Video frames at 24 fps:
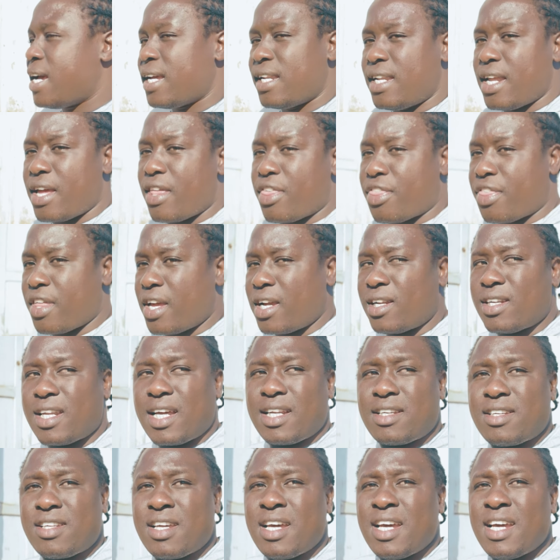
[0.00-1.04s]
They think
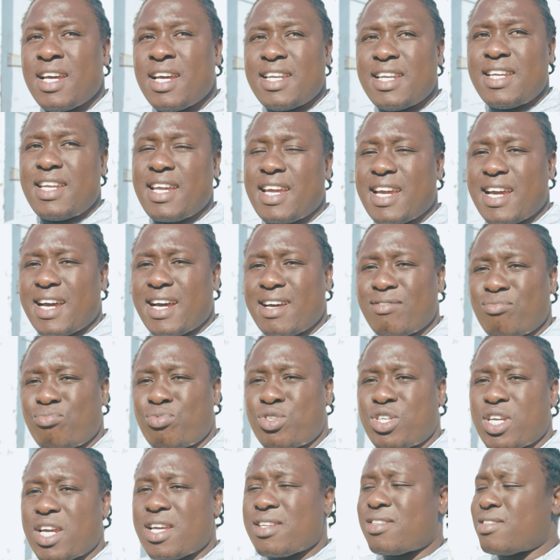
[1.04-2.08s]
that they are
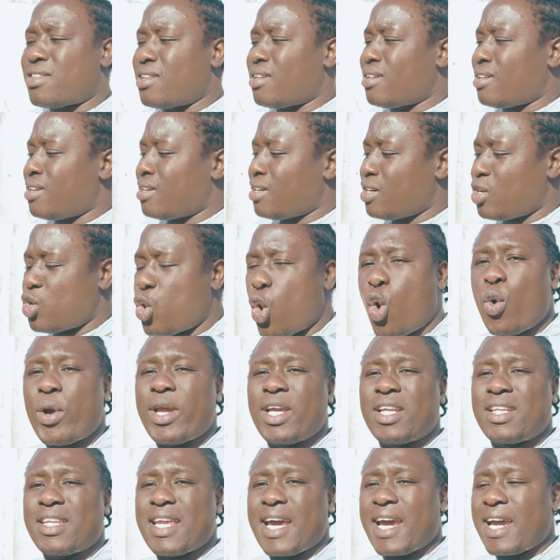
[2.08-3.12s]
just
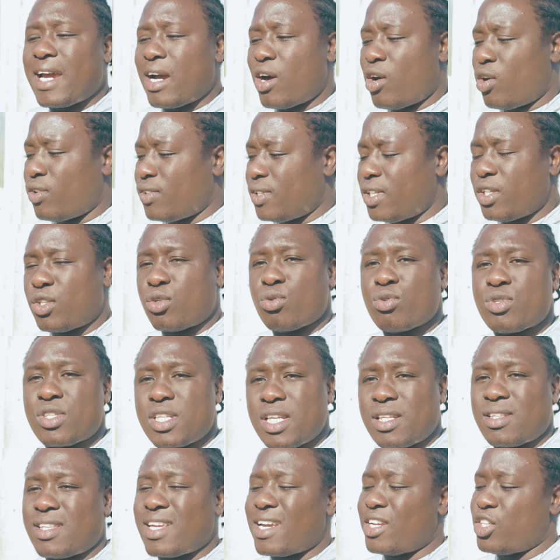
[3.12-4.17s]
going there only to
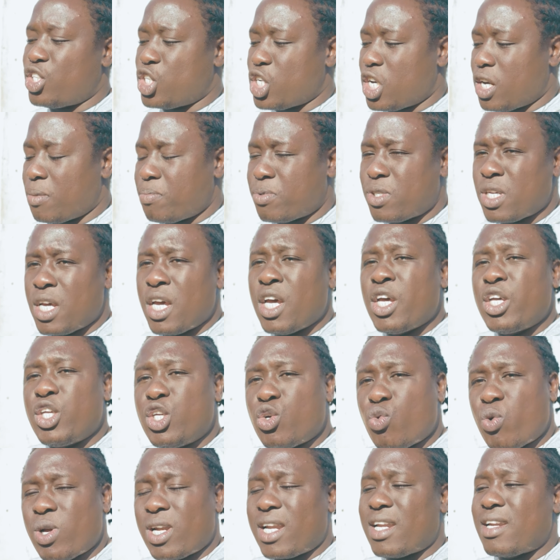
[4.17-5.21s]
steal their jobs.
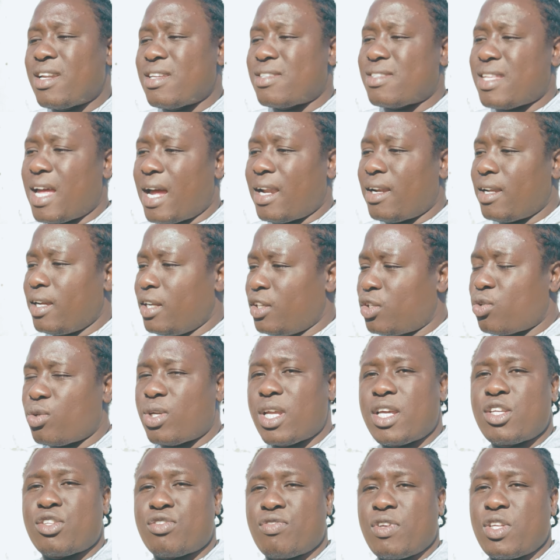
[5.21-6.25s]
You will understand. In
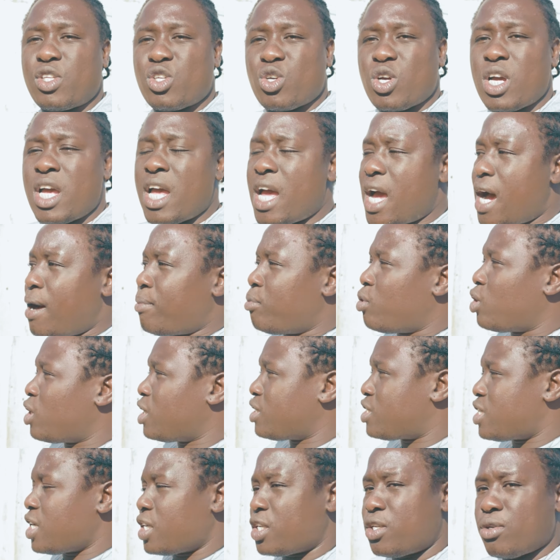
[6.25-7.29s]
today's video, I'm going
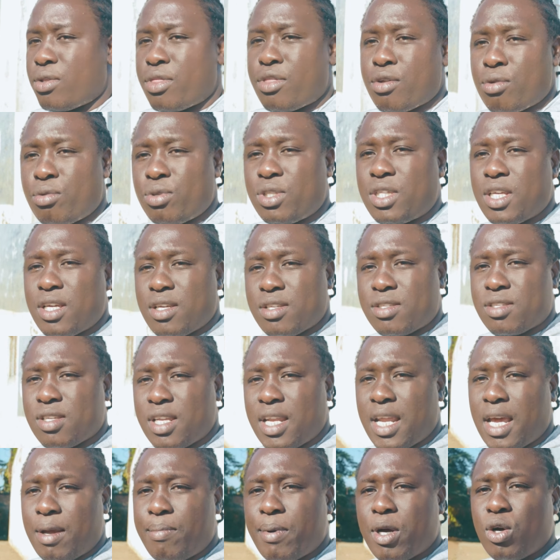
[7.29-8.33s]
to take you through these
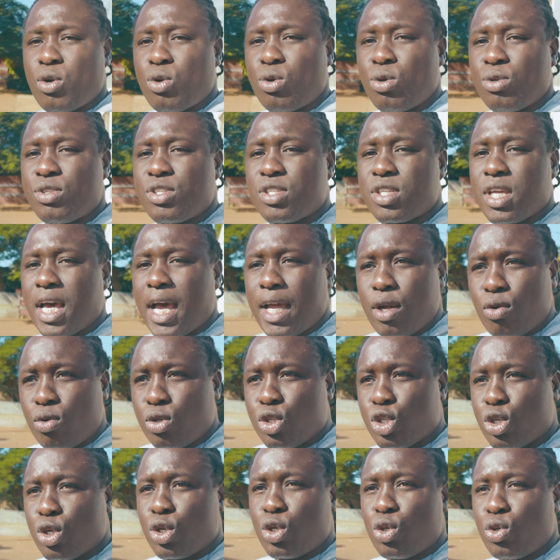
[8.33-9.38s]
neighborhoods. I will
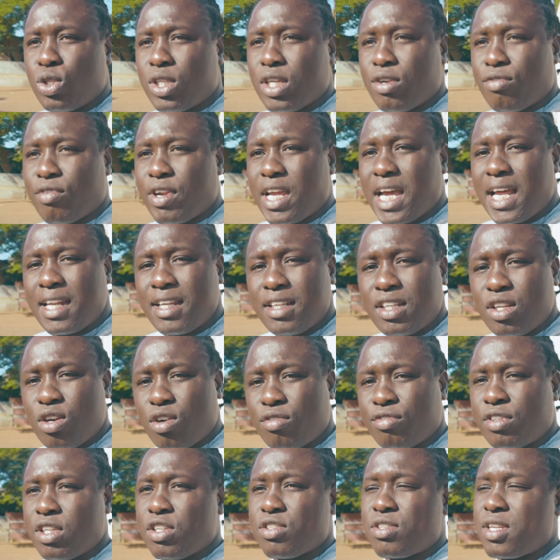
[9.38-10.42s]
show you the reality
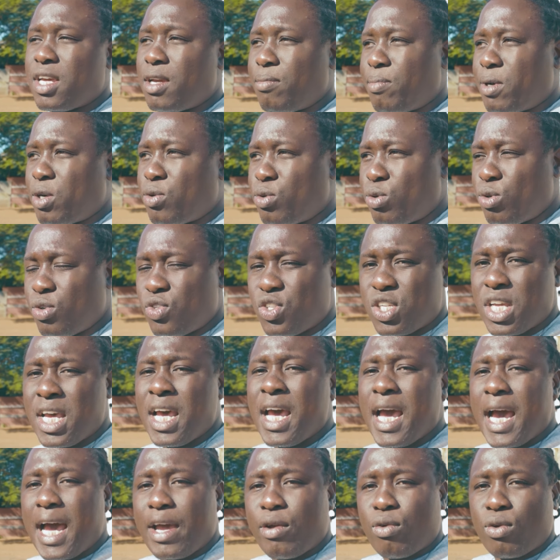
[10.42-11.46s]
of these neighborhoods.
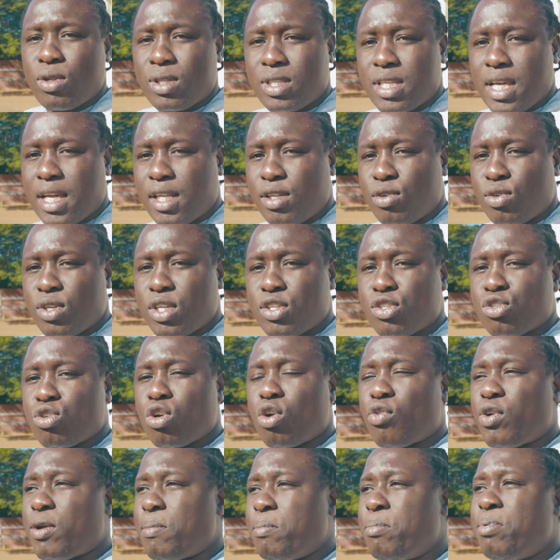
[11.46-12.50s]
I will tell you the
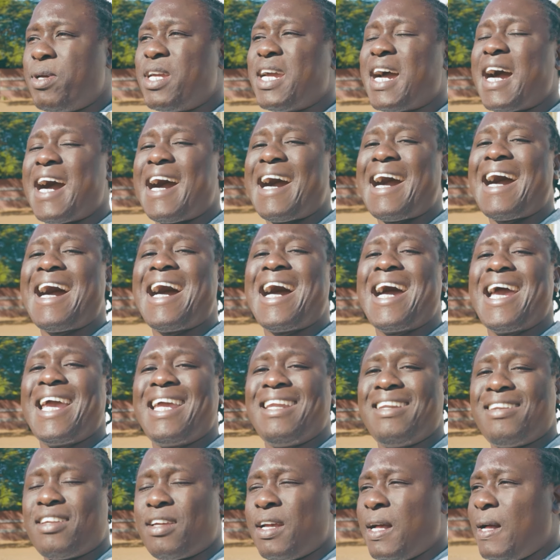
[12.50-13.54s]
story
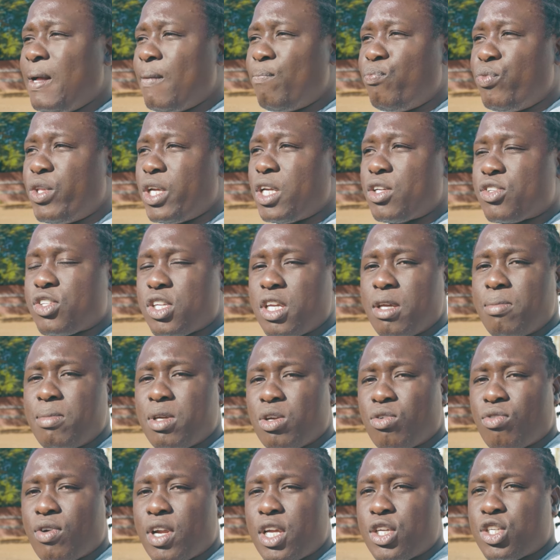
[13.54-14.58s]
behind this
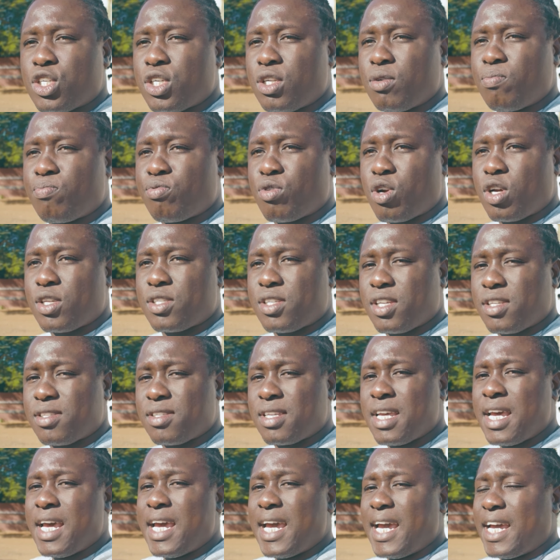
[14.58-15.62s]
immigration
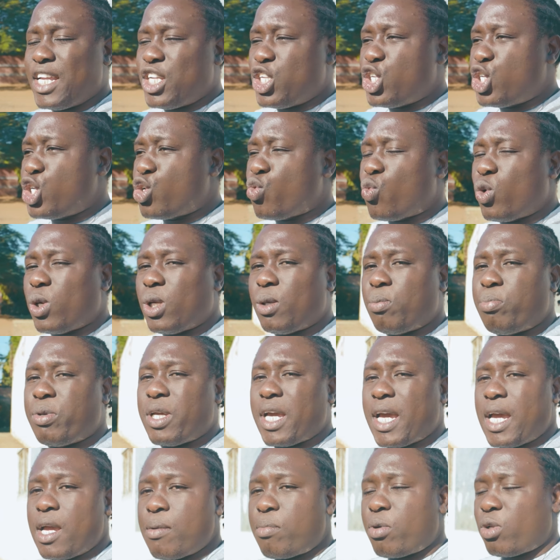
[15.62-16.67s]
process, and you will
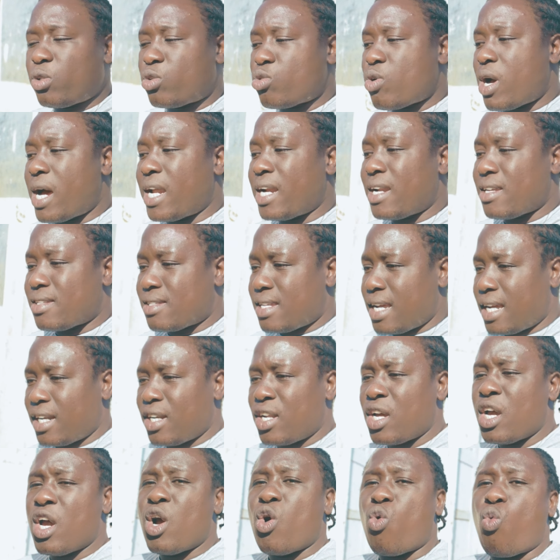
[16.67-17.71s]
be able to
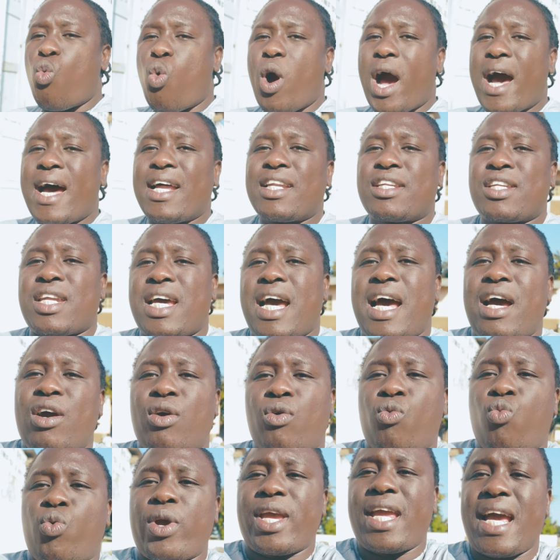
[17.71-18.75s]
understand what
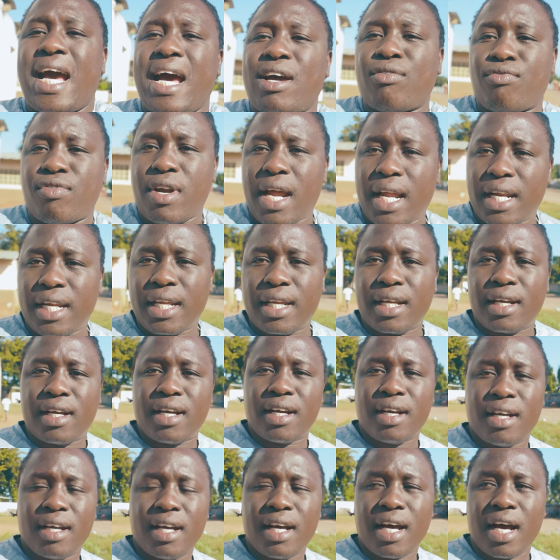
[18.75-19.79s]
we are running
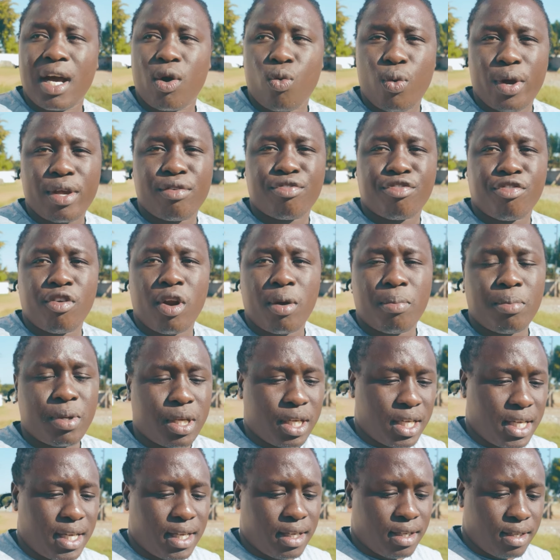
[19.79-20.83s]
away from
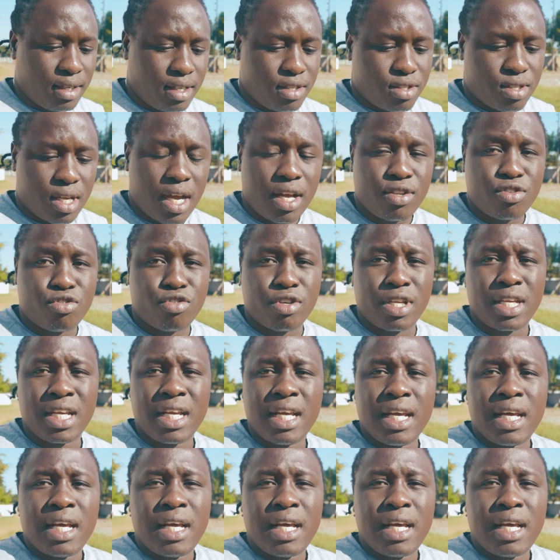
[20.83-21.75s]
here in this country.